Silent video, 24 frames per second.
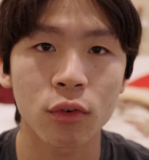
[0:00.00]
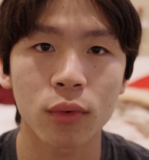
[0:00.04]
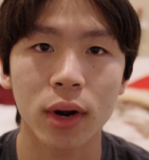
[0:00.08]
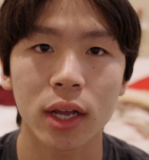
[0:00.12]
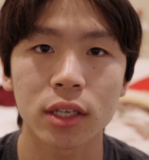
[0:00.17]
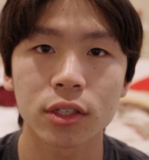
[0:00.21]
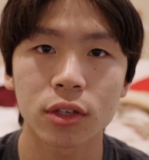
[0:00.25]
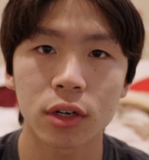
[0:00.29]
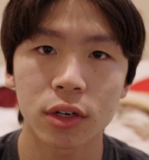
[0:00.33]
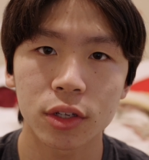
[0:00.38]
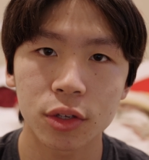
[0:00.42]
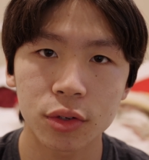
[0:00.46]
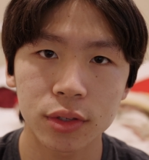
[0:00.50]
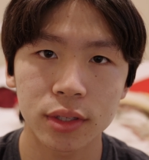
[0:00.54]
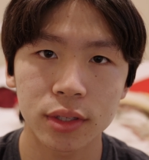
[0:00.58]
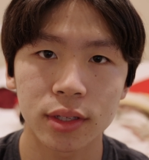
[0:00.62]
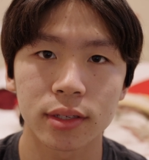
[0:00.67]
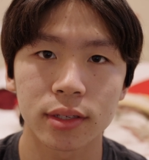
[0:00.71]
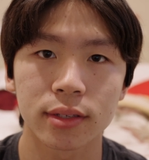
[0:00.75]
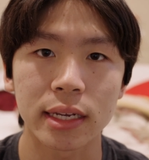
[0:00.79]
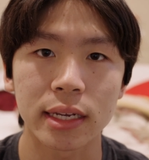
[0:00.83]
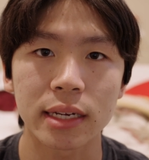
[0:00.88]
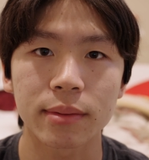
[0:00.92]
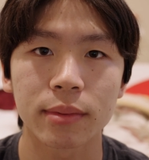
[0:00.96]
when I started using the
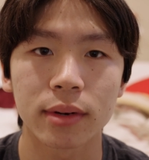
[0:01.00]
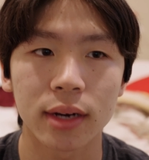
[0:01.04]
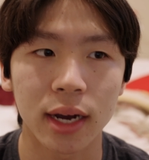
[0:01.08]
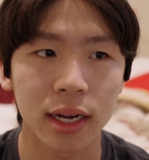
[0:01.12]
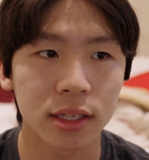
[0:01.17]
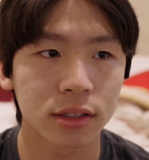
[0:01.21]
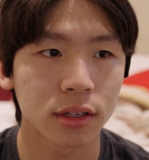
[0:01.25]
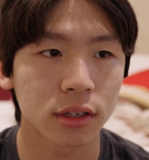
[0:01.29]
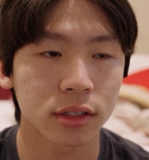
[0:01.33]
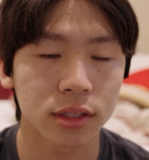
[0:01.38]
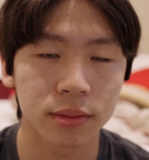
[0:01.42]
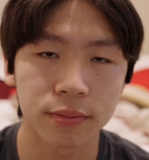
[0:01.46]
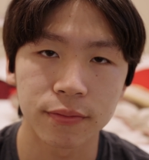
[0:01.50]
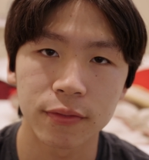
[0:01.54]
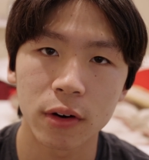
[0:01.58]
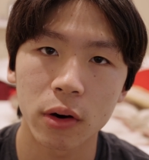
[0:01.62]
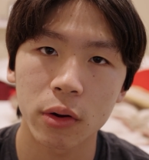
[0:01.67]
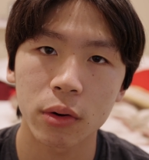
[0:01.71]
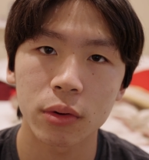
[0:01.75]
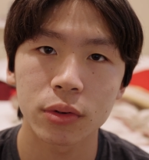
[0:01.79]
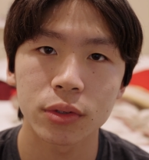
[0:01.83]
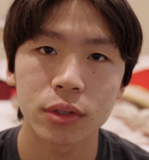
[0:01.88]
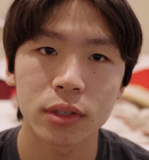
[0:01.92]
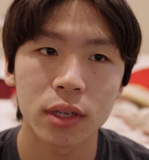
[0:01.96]
Sigma, I took some
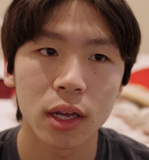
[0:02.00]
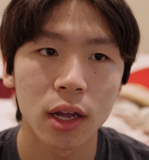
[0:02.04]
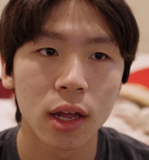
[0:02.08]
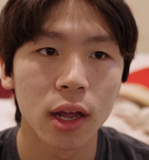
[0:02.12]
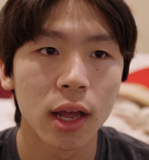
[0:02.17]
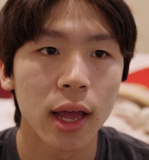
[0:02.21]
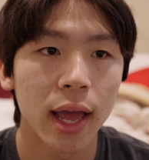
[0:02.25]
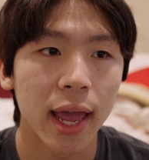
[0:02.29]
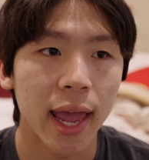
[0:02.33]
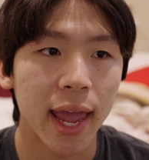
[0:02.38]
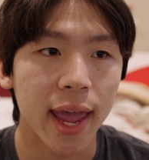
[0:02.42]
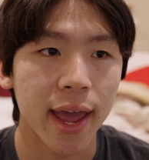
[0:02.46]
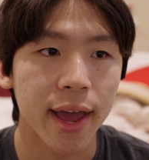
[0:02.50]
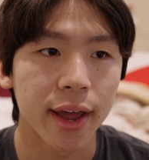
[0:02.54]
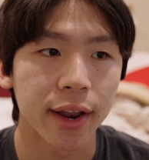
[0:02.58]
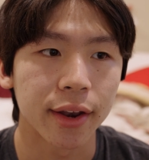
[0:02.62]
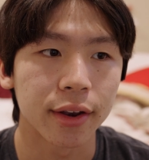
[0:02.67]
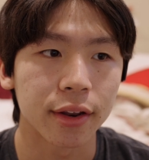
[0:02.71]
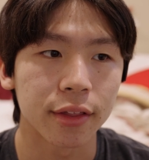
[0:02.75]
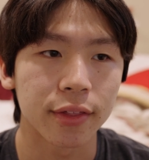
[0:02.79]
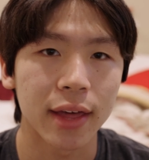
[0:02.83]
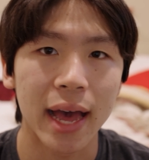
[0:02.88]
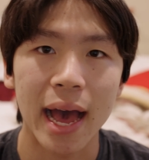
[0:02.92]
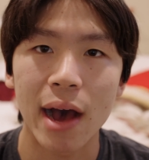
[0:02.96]
photos, and
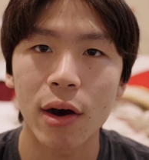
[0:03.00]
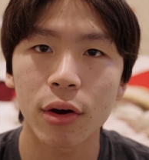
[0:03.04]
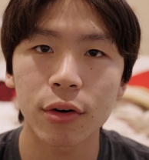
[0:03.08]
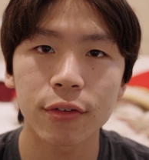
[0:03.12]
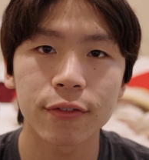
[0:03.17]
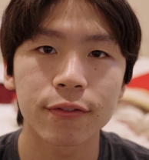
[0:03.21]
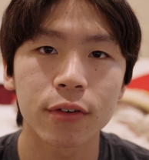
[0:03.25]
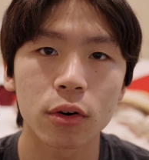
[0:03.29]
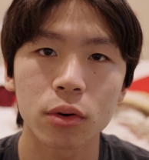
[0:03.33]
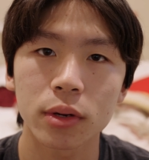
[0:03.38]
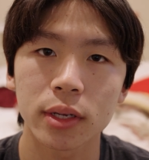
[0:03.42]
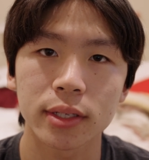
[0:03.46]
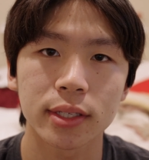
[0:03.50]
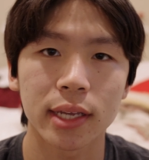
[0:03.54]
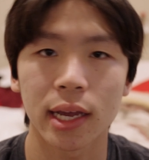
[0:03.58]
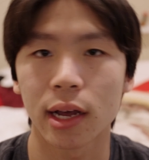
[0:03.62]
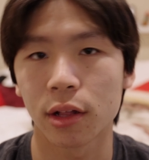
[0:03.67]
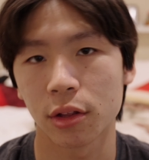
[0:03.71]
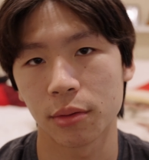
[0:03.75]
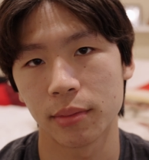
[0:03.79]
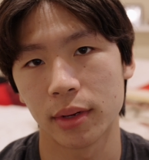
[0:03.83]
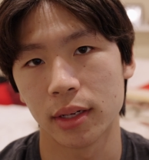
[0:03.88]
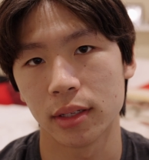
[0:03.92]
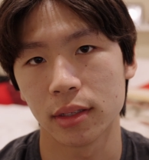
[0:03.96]
the autofocus
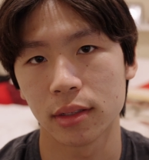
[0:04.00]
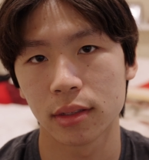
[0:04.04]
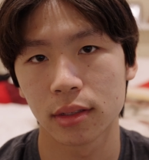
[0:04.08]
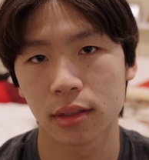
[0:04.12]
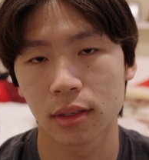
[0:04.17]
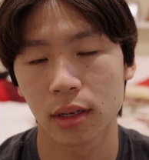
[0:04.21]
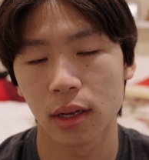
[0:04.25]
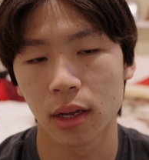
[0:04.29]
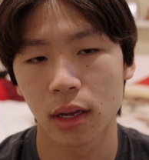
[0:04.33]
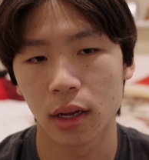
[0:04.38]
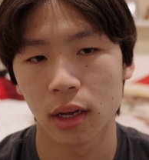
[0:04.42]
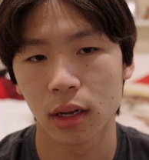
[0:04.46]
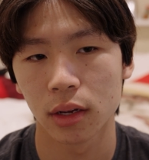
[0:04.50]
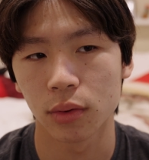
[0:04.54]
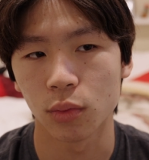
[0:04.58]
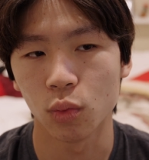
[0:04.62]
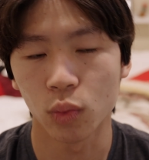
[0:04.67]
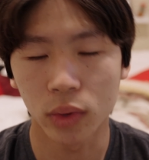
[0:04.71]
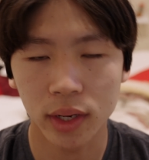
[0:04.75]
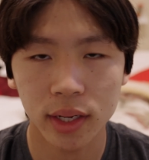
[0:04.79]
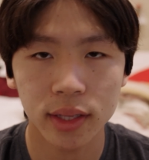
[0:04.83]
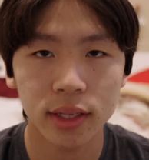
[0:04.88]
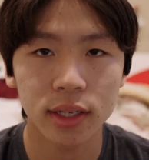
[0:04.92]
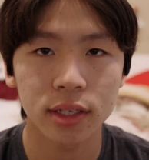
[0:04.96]
elements
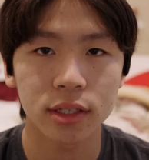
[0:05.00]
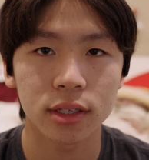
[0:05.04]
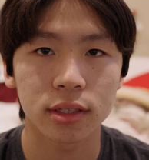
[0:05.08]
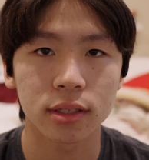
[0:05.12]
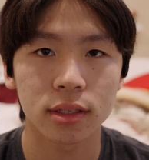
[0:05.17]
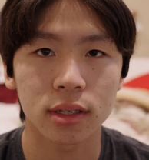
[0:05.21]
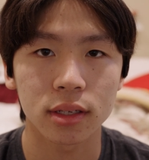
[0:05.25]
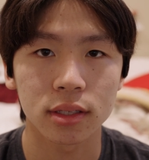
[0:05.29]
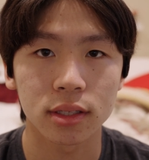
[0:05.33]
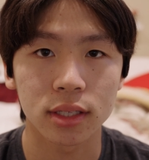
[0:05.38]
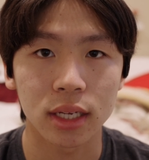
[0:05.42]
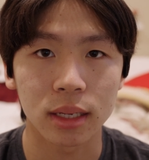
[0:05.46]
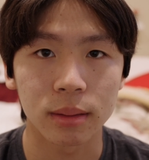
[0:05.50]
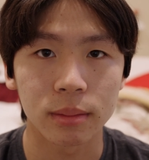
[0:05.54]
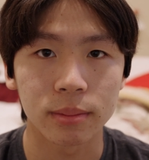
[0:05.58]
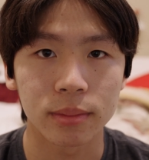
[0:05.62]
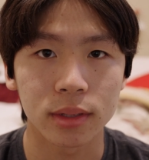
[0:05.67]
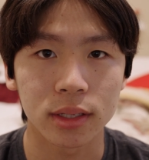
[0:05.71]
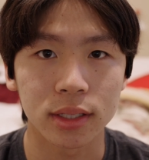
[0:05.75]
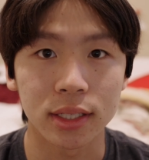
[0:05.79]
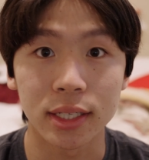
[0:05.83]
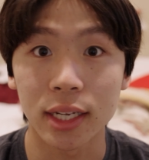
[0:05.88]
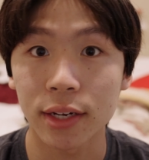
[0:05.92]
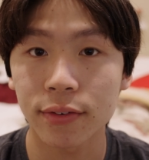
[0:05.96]
really just
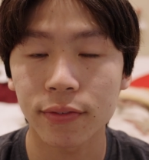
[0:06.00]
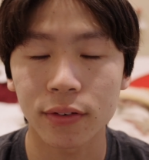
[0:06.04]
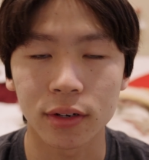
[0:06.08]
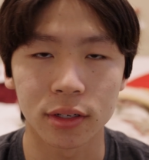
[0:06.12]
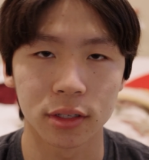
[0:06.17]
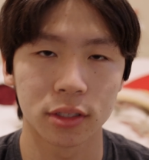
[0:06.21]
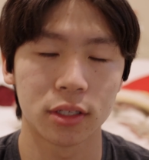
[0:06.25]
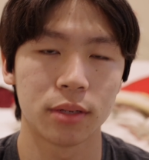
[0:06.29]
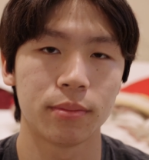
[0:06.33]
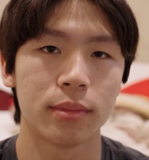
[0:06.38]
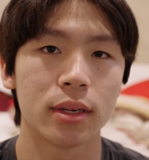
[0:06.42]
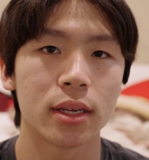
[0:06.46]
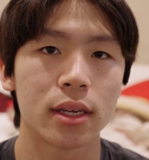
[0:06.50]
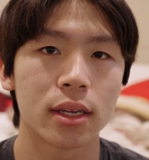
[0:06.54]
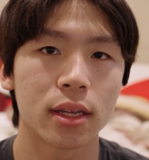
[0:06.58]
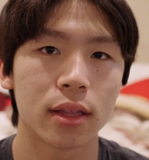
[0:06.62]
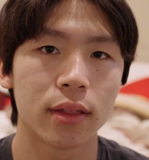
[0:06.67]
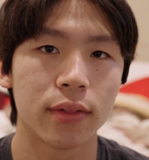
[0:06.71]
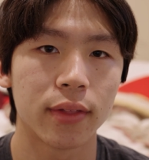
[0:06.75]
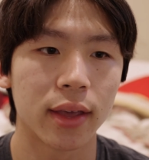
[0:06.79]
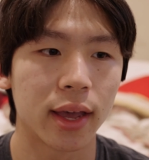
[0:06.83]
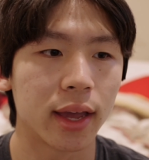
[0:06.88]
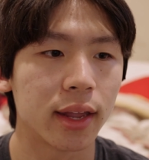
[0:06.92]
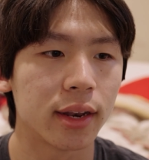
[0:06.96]
seemed different to me
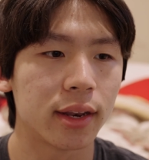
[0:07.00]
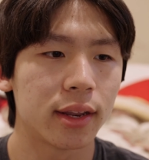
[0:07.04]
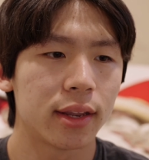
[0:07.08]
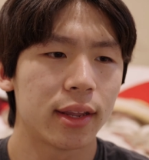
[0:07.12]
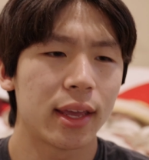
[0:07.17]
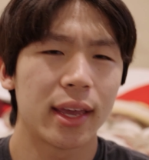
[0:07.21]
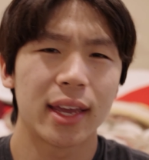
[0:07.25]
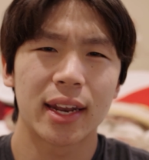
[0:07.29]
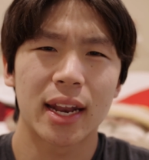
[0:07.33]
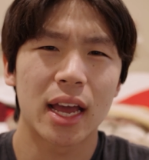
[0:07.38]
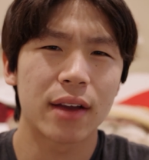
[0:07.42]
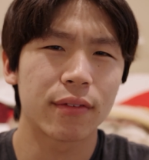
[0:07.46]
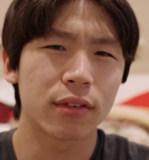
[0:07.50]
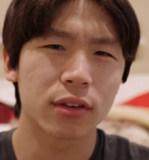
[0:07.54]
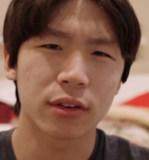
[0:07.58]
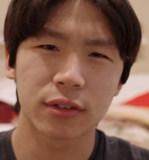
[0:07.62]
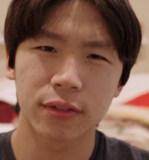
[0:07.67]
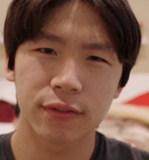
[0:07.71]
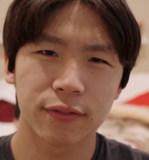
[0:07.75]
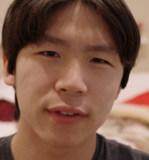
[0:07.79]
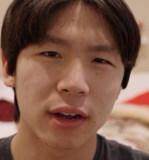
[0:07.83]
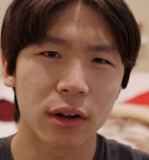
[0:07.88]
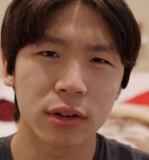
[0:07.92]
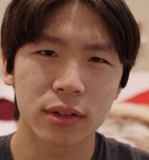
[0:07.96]
than it ever
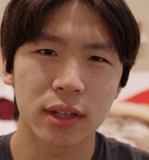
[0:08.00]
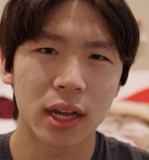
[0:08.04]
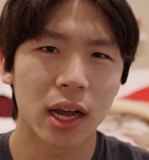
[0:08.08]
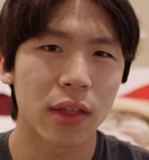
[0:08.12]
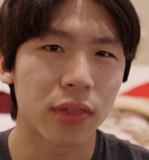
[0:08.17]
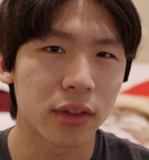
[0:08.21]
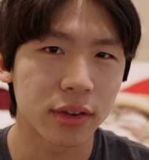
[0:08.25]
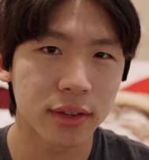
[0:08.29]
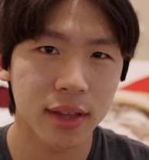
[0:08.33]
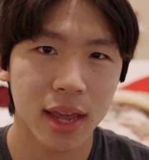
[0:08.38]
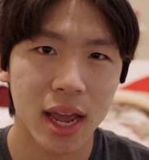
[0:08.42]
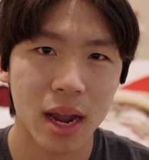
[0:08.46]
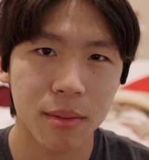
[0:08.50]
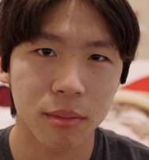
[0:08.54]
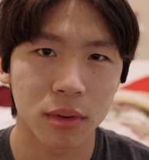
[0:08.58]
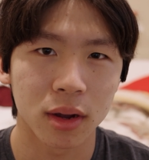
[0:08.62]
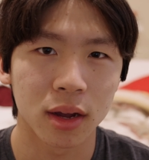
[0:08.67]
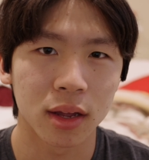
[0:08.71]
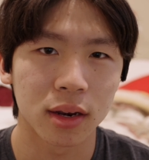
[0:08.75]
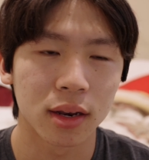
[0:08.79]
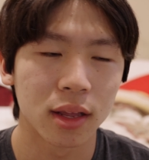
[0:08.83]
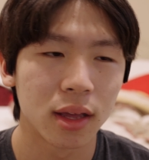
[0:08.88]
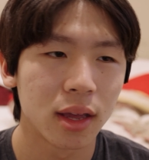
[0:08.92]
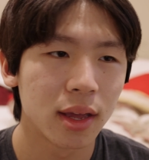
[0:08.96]
felt on the
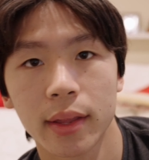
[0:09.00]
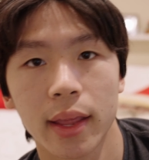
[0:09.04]
Tamron.